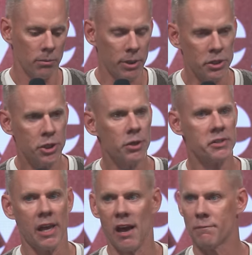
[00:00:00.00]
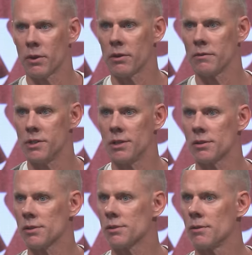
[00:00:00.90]
But Jude is the half brother of
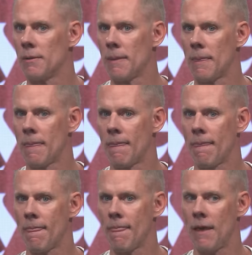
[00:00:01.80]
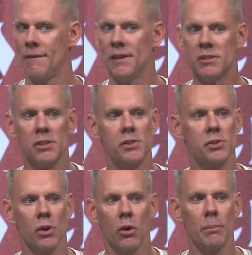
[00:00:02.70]
Jesus. And this is
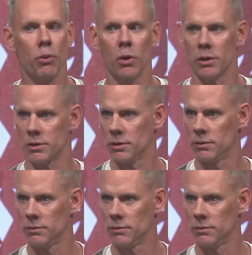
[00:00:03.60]
so important.